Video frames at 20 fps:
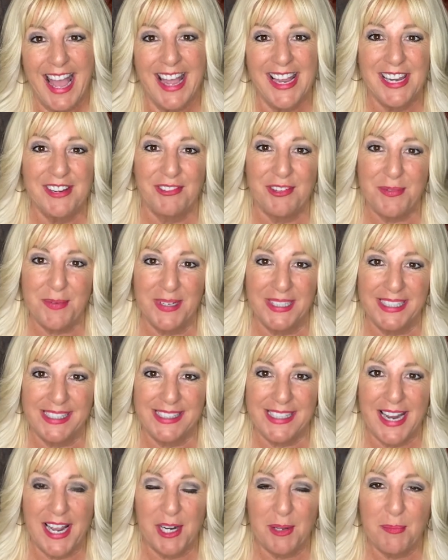Hi everyone,
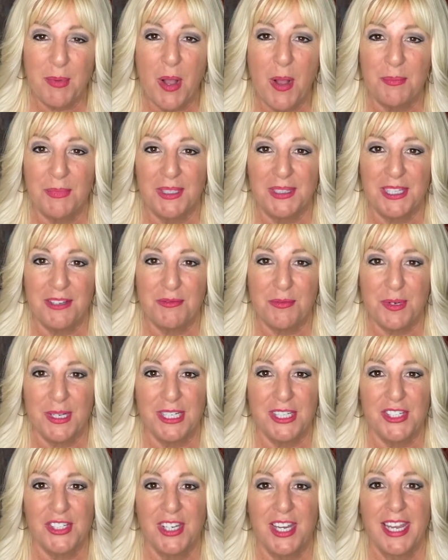it's Diana Palm, the Love
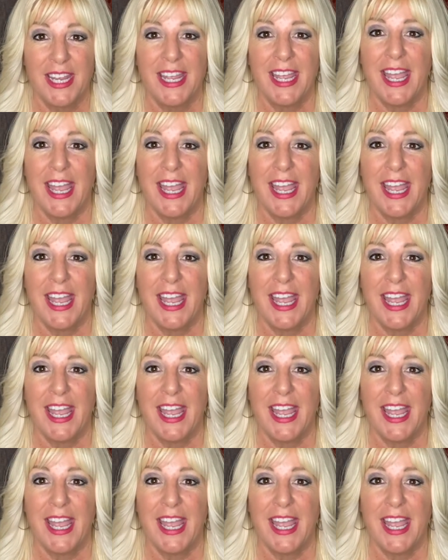Witch,